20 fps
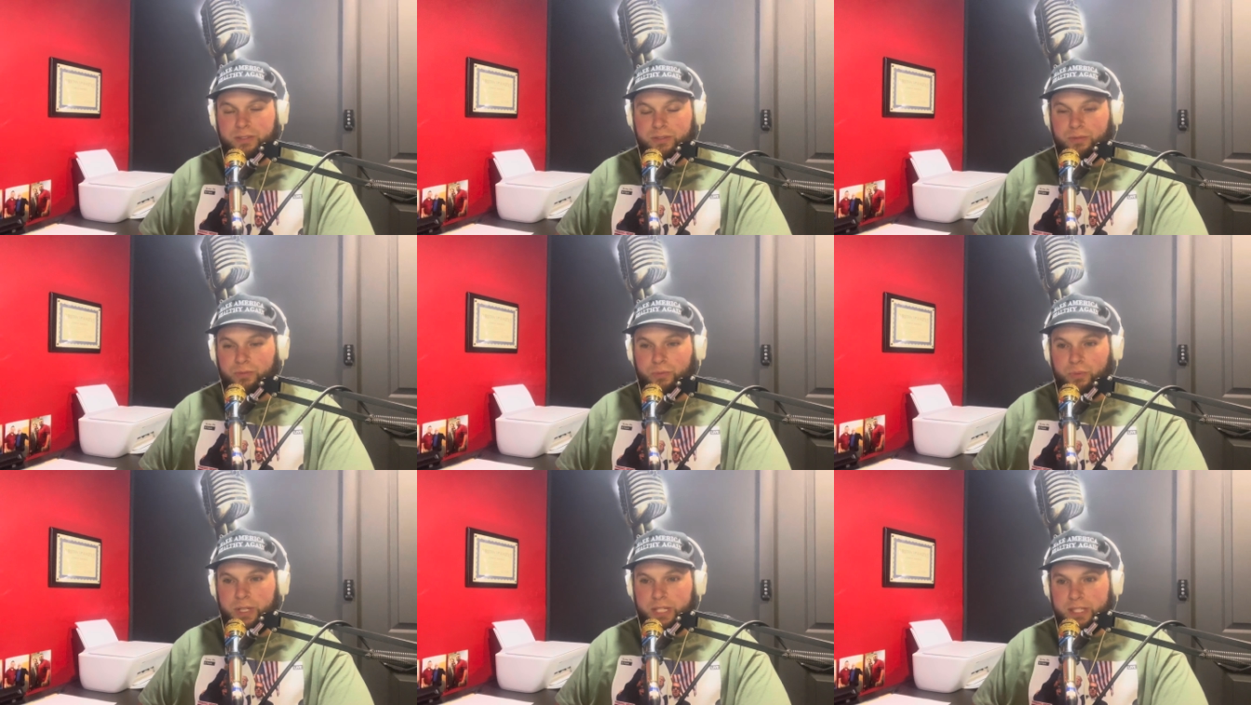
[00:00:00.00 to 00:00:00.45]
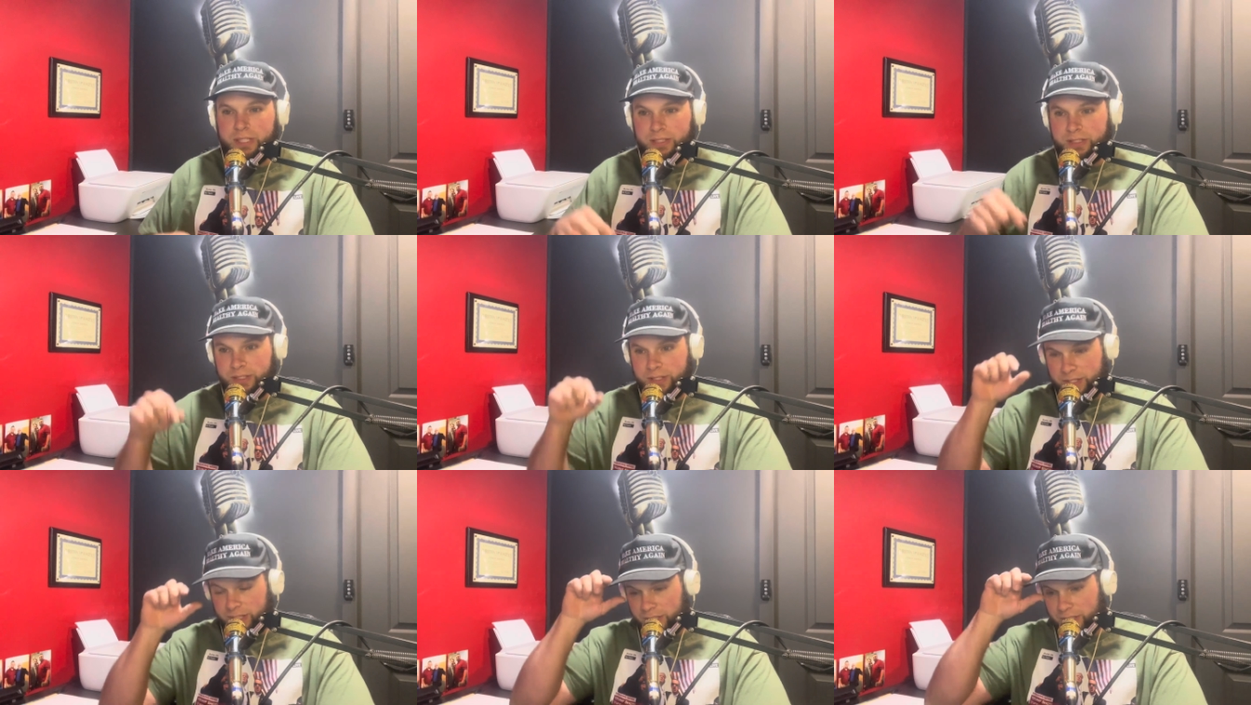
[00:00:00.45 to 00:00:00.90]
we
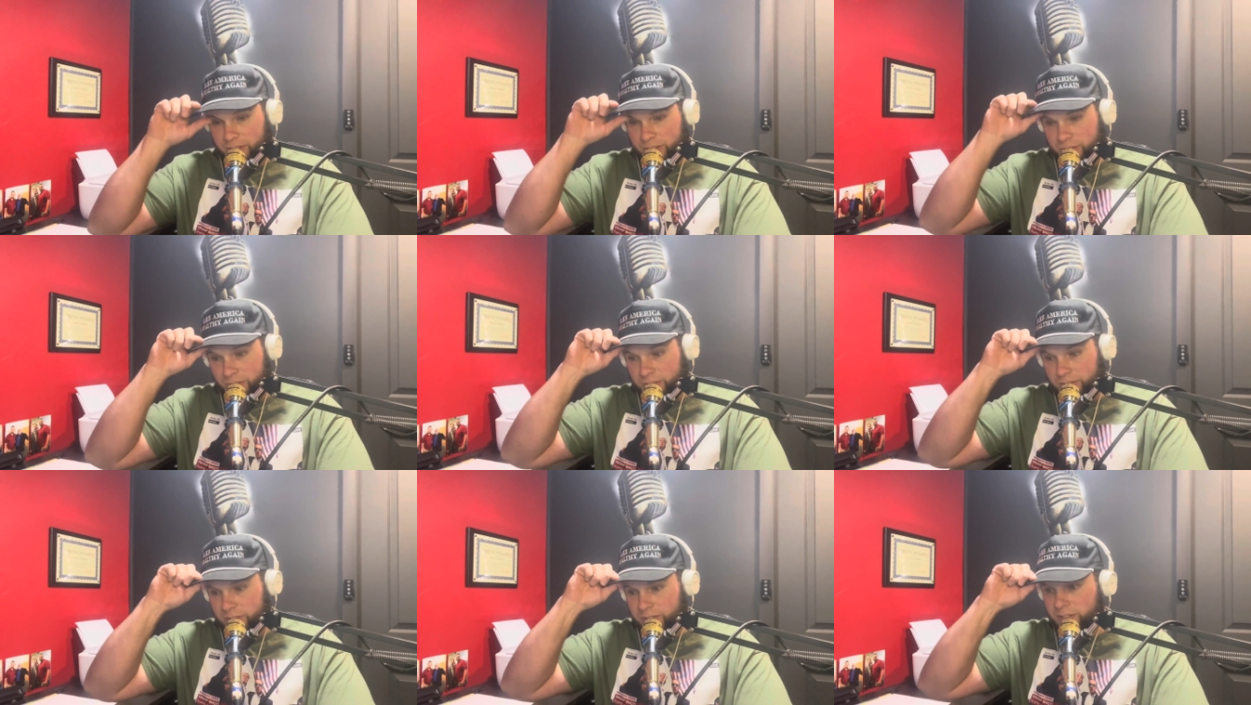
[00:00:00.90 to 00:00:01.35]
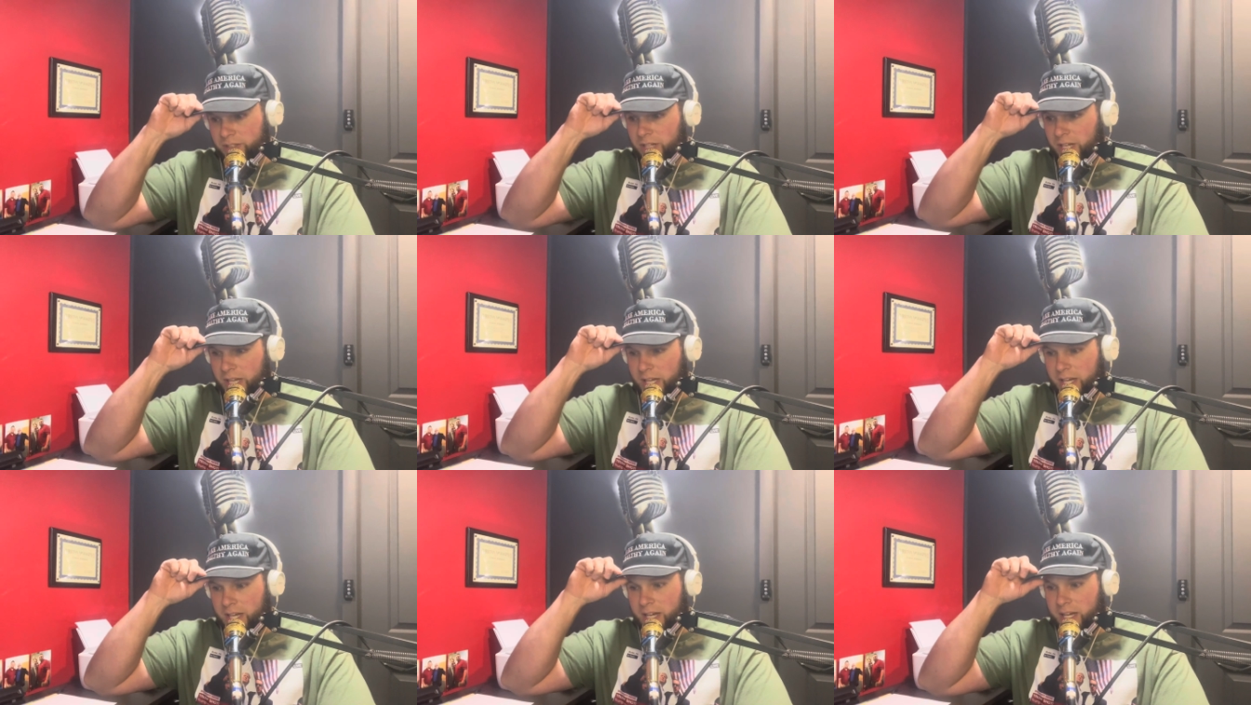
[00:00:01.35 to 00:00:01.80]
still
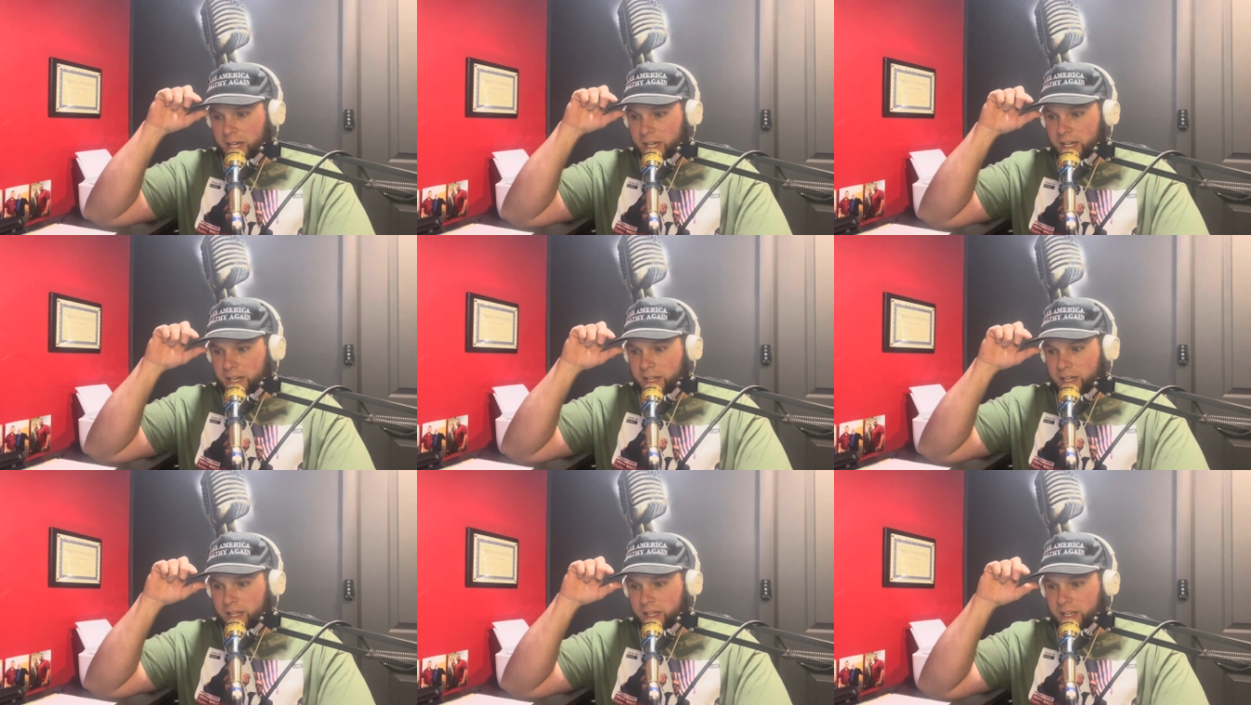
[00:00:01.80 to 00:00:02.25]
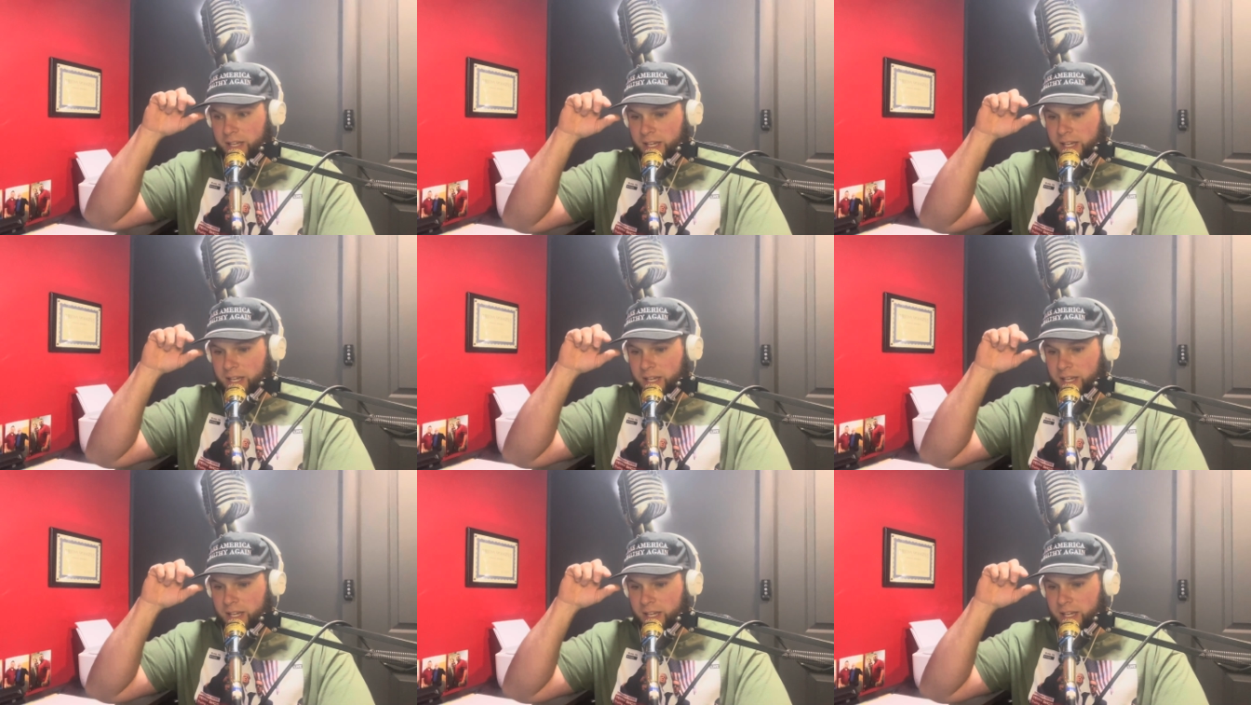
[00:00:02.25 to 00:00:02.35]
uh,